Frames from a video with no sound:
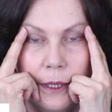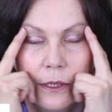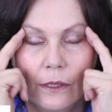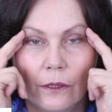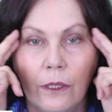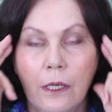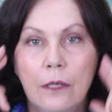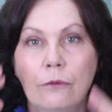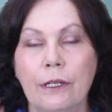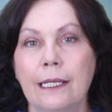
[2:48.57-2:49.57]
So
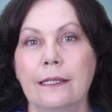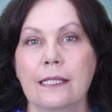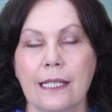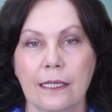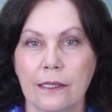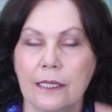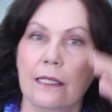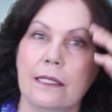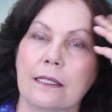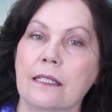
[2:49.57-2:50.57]
really this
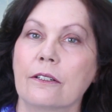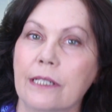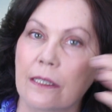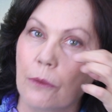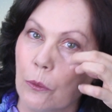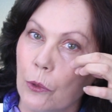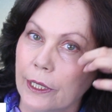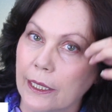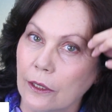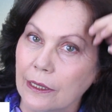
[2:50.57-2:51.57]
series, we're
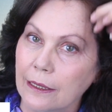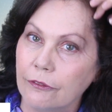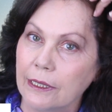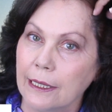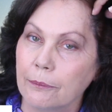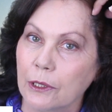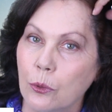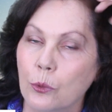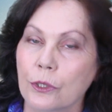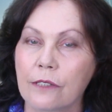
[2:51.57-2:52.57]
working on lifting up the
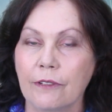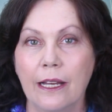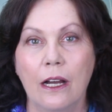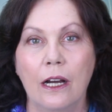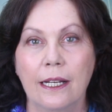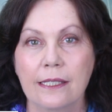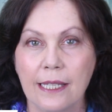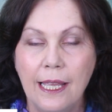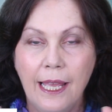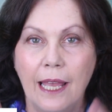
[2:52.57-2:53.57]
corners of our eyes,
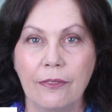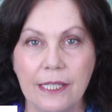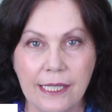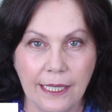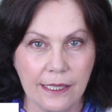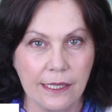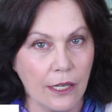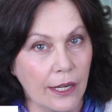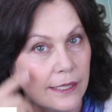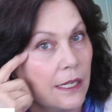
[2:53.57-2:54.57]
and this
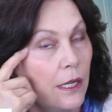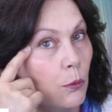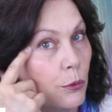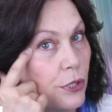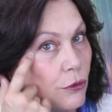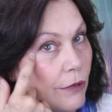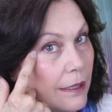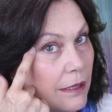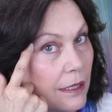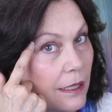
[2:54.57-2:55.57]
exercise will
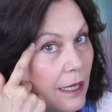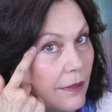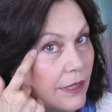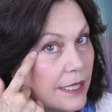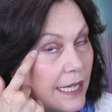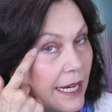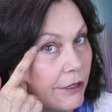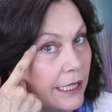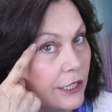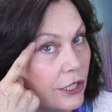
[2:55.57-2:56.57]
strengthen this
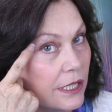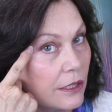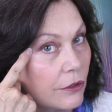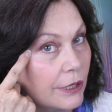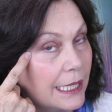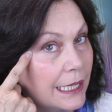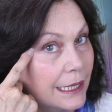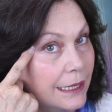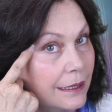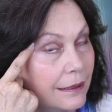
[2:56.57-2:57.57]
area just along
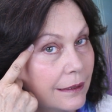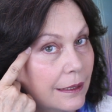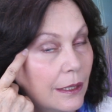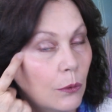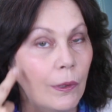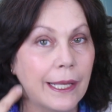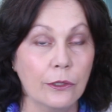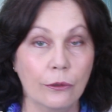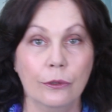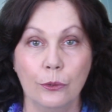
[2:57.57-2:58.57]
here where
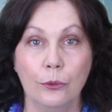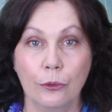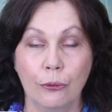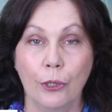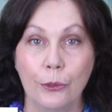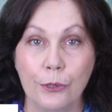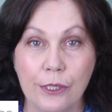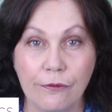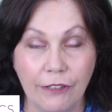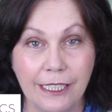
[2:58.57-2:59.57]
your
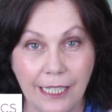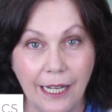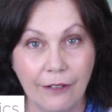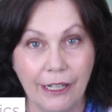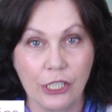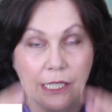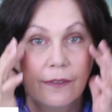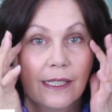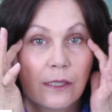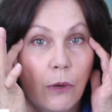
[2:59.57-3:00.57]
crow's feet are actually,
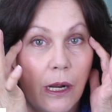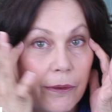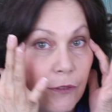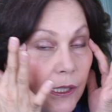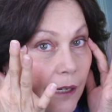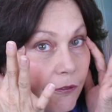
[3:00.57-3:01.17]
and that's why we've got our